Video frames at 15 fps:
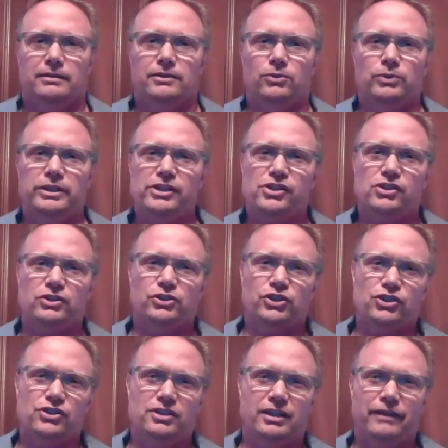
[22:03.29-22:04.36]
research
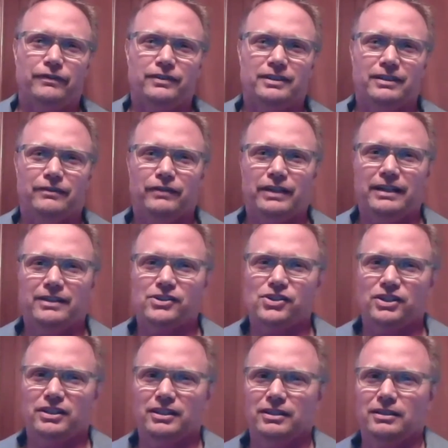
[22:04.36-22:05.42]
is definitely
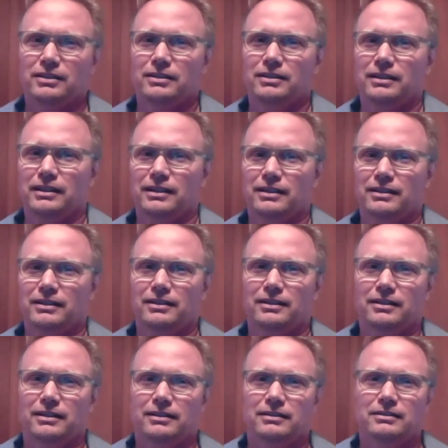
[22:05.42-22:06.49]
advancing, and
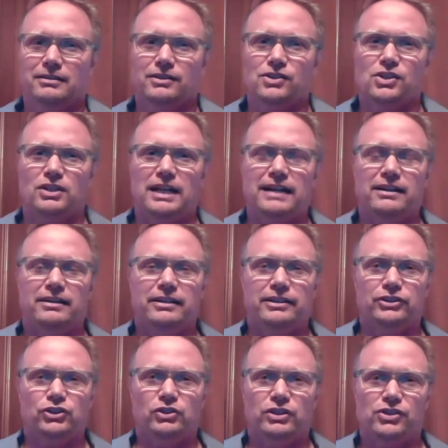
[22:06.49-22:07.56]
uh, there's a lot of
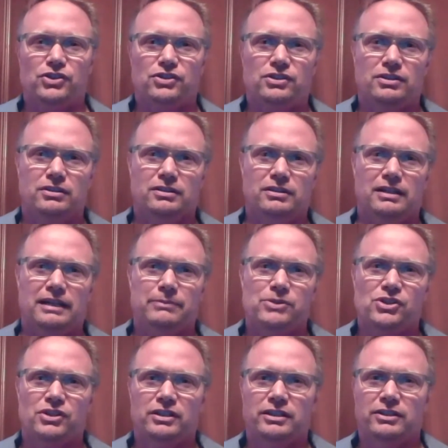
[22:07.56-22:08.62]
interest I'm
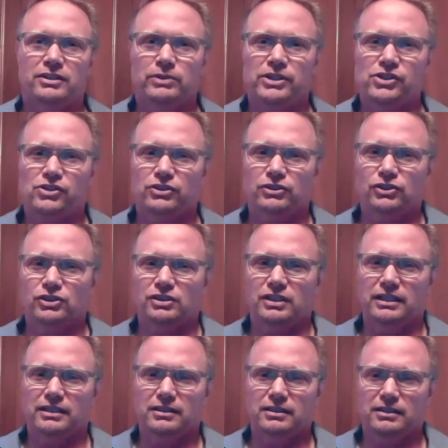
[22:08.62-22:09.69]
seeing in the research.
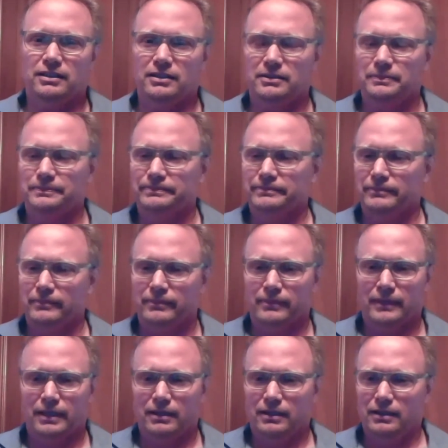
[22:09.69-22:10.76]
Like, uh,
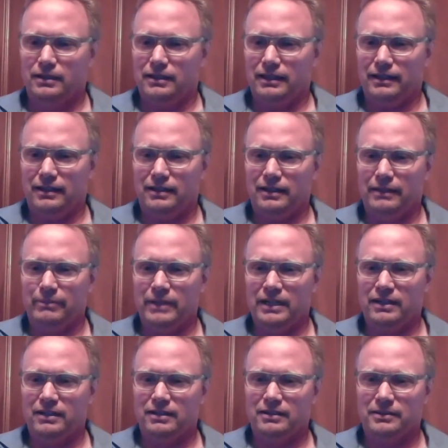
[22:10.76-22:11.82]
uh I met
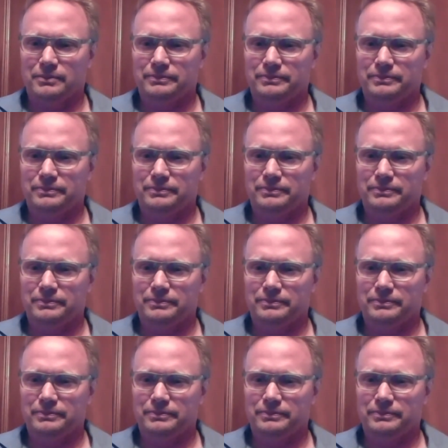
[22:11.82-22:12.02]
a